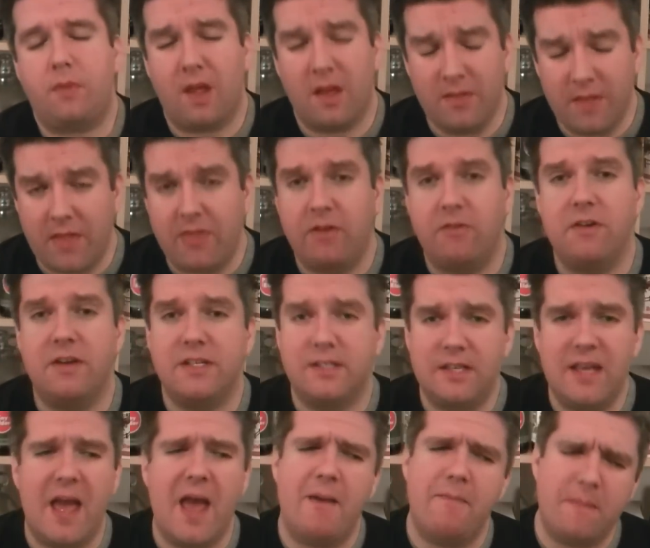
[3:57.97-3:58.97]
And then there
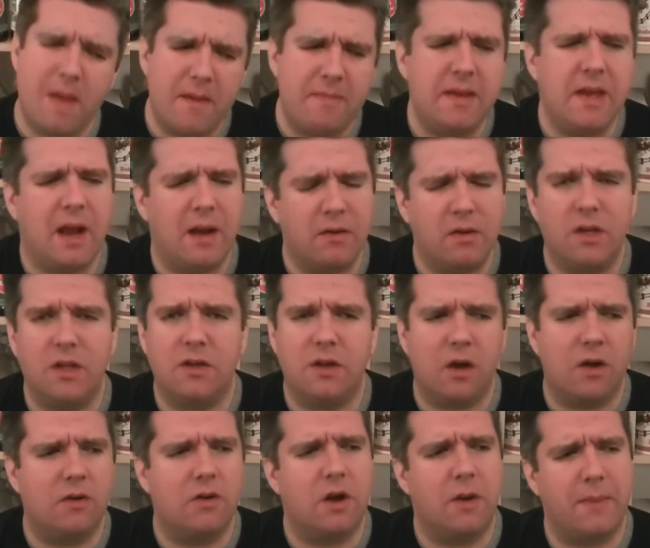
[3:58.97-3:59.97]
is, yeah, maybe I'm going to
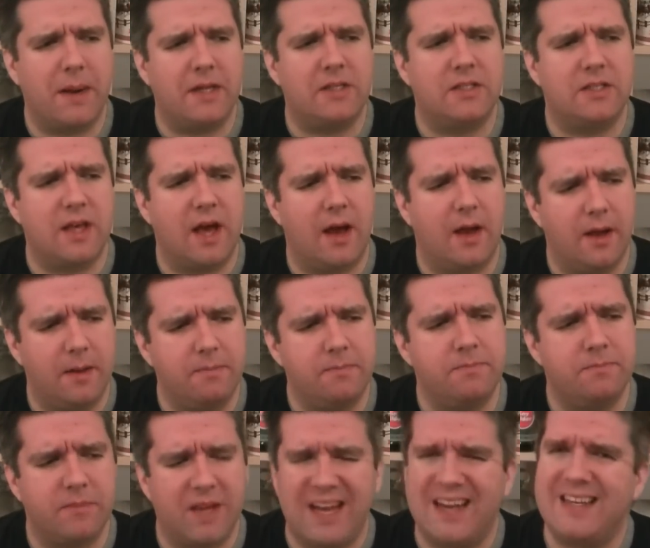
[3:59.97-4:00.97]
go back to that
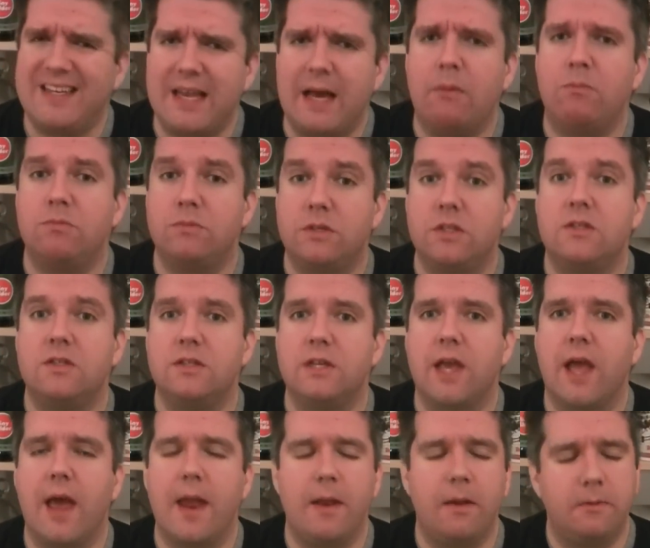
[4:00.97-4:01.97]
kind of damsons
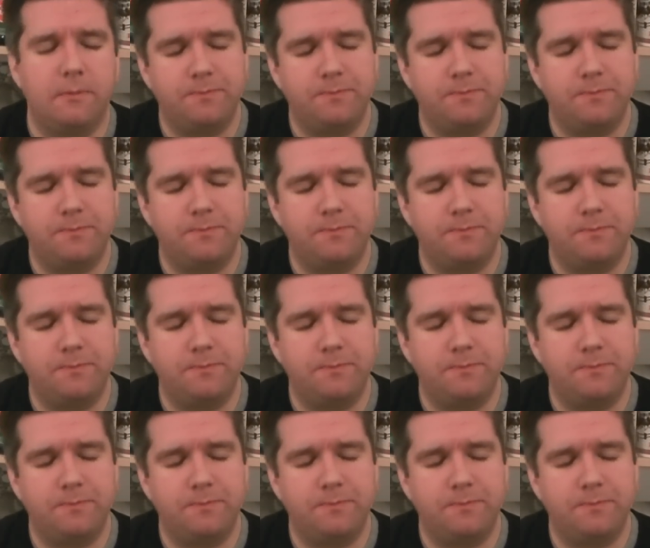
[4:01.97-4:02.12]
again.